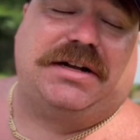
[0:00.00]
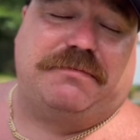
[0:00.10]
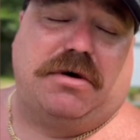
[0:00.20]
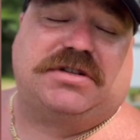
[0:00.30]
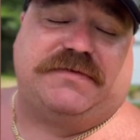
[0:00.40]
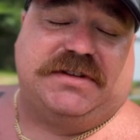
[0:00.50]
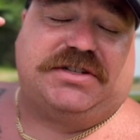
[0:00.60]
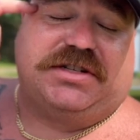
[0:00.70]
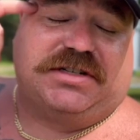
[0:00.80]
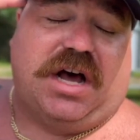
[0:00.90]
Most of it's
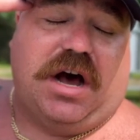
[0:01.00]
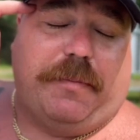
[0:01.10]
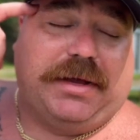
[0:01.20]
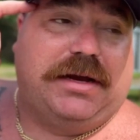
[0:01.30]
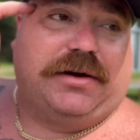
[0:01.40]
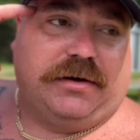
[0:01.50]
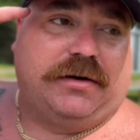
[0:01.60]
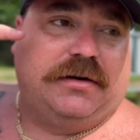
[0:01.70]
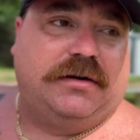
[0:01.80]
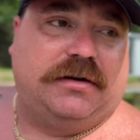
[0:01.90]
just up here.